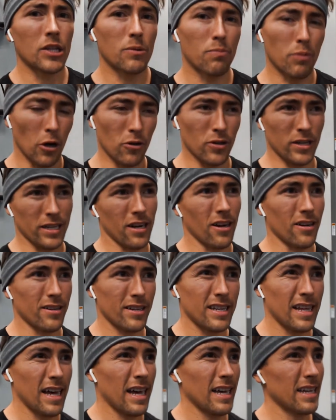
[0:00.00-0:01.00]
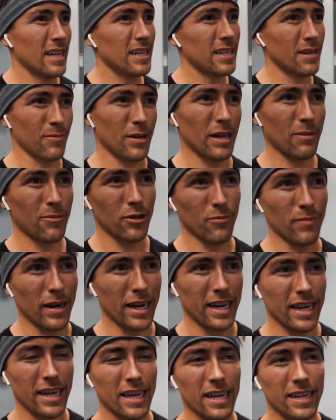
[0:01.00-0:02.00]
pros and cons to that. Sometimes you
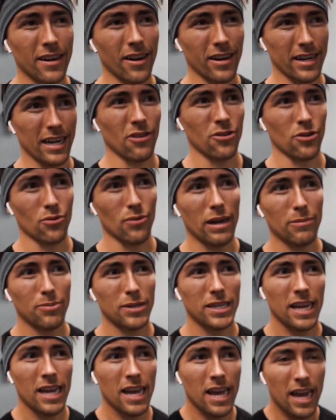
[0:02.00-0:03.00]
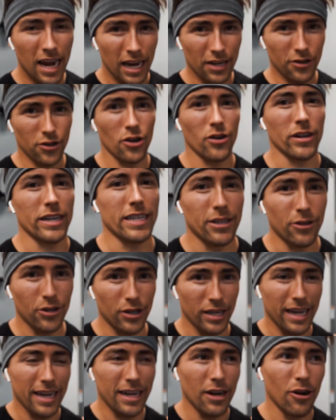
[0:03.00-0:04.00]
might not count your reps and you're going until you
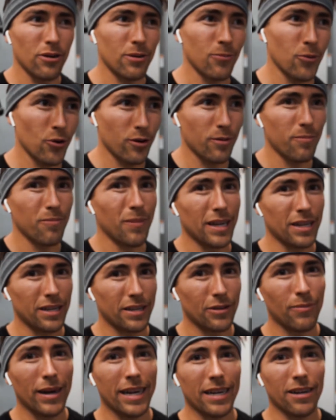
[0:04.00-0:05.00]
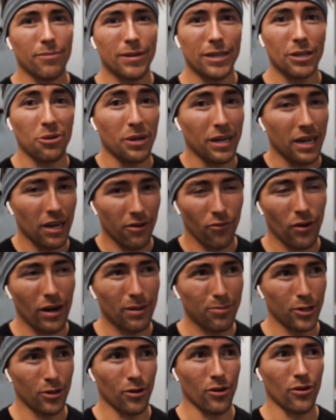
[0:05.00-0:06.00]
can't go anymore, but you might not be doing enough
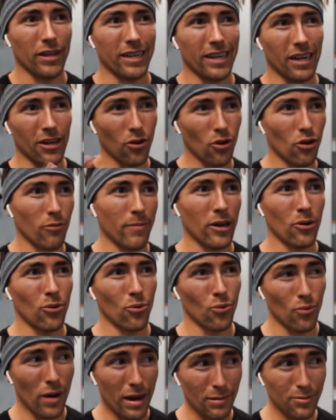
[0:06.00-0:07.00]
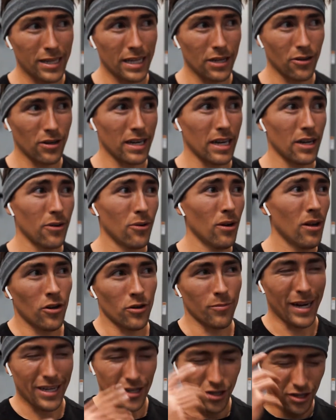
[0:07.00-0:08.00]
reps or like a goal amount of reps that you can do.
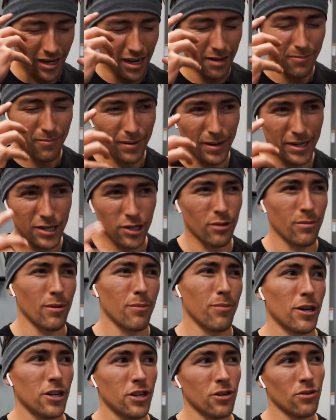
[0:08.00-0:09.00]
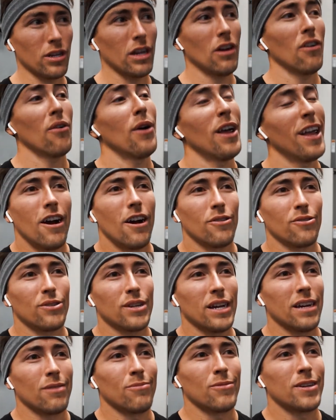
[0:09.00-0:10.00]
You might just not mentally be pushing yourself. Other
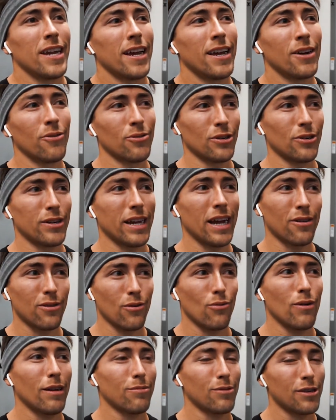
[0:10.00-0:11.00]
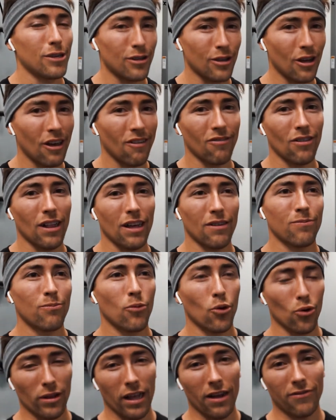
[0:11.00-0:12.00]
times when you count the reps, you still have
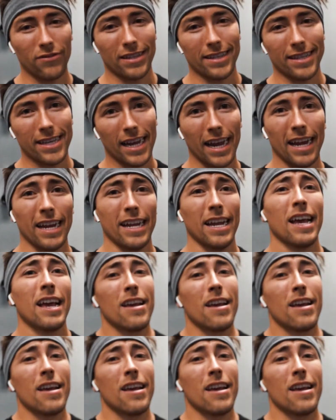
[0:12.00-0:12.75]
more left in the tank,